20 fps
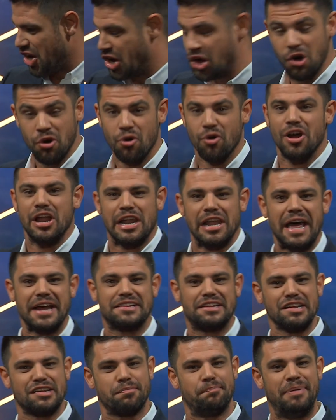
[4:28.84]
Cool.
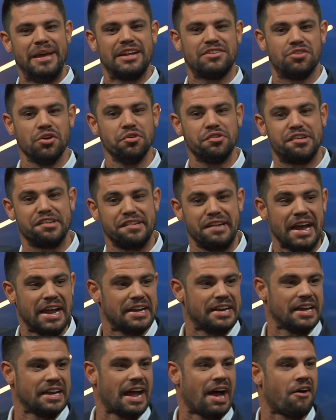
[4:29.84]
Like this big dude
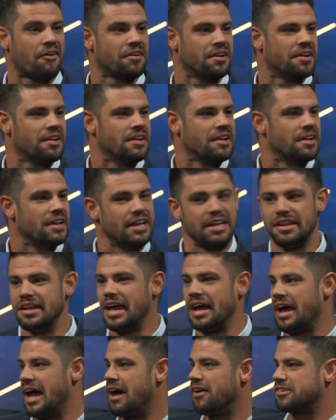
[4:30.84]
standing out
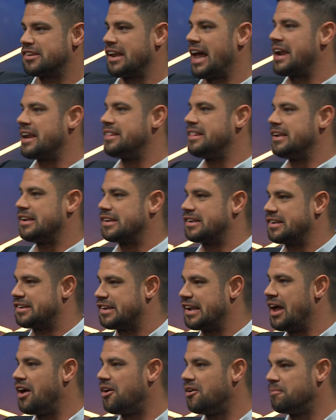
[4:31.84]
outside of this
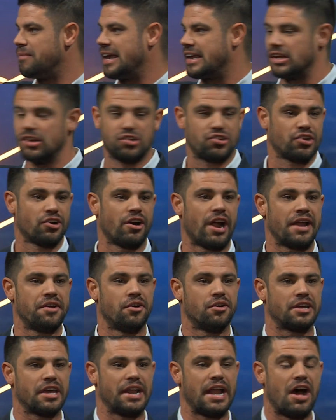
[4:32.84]
cell, making sure I
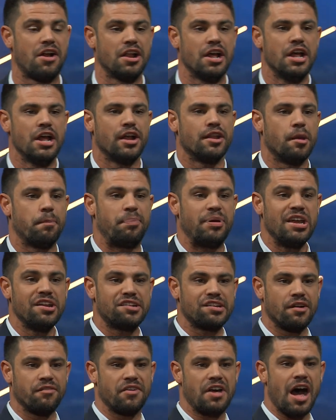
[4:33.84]
don't get out. The
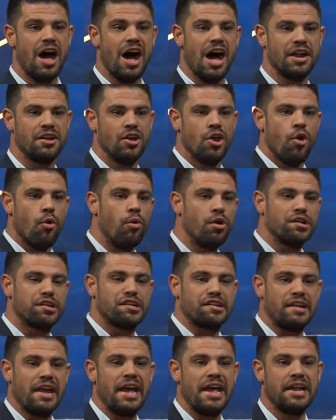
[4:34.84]
peace of God will
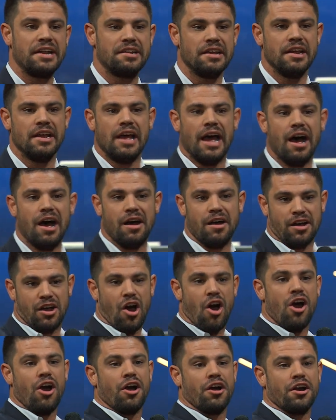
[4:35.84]
stand uh,
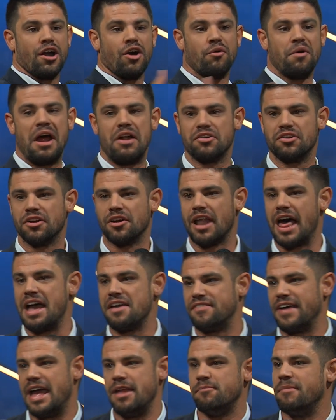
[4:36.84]
guard around your
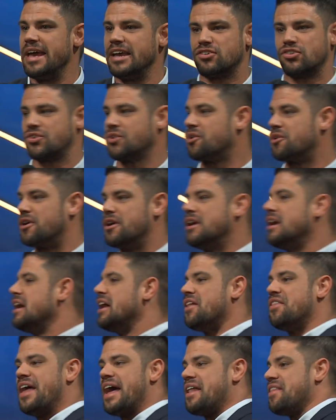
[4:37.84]
life and make sure
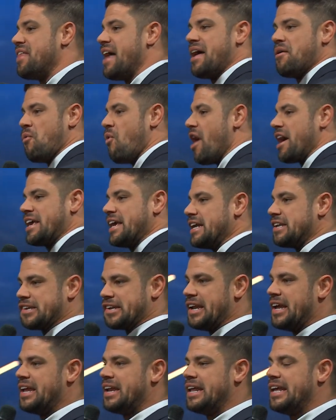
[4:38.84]
that, that what
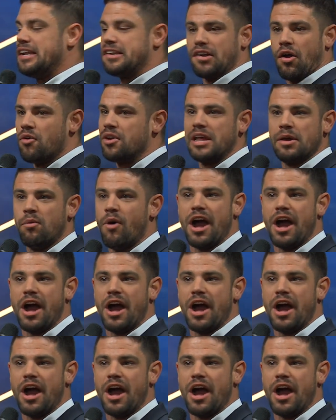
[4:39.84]
gets in is only